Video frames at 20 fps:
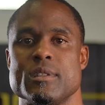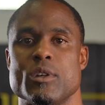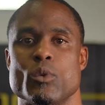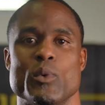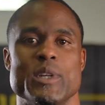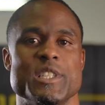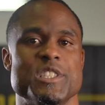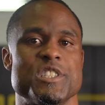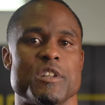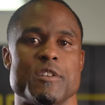to
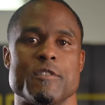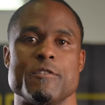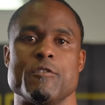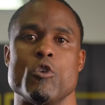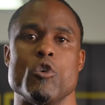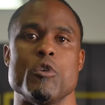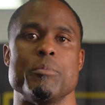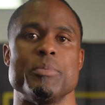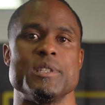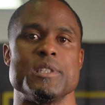reach their
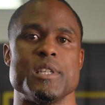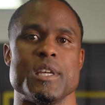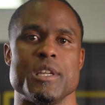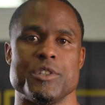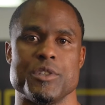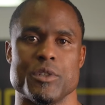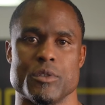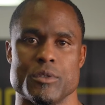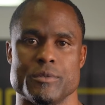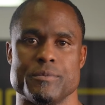full
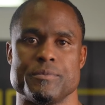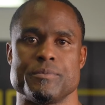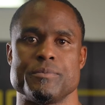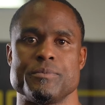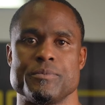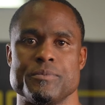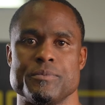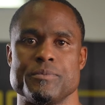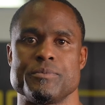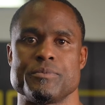potential.
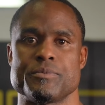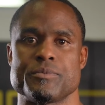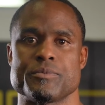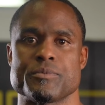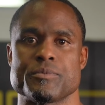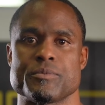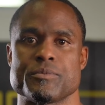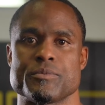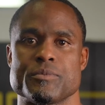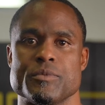
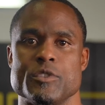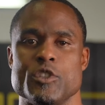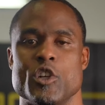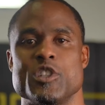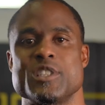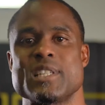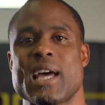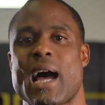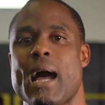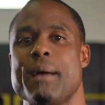
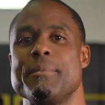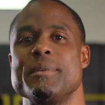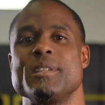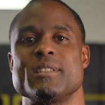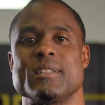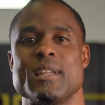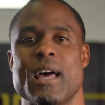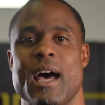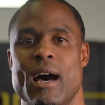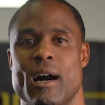Your time
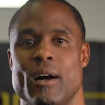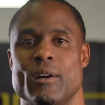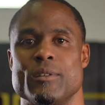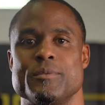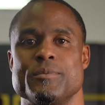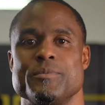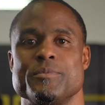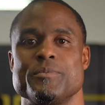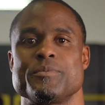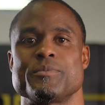is now.
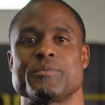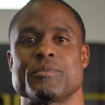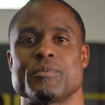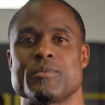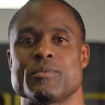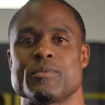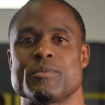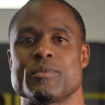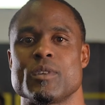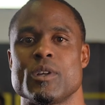
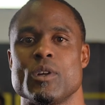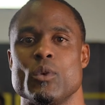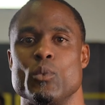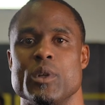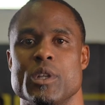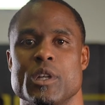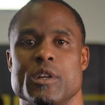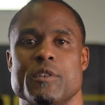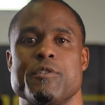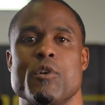
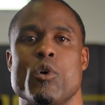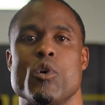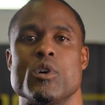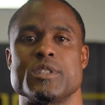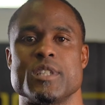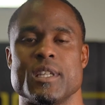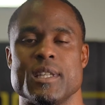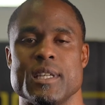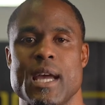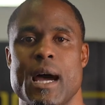We look
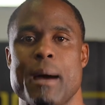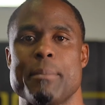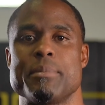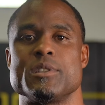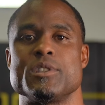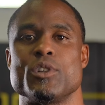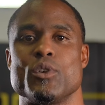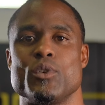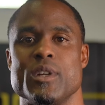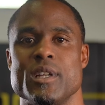forward to the
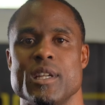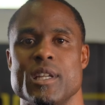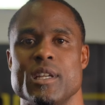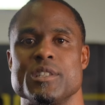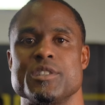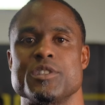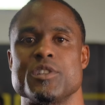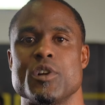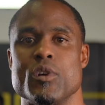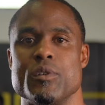opportunity
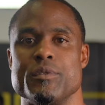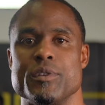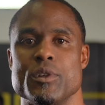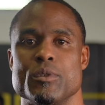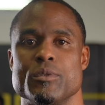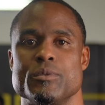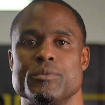to serve you.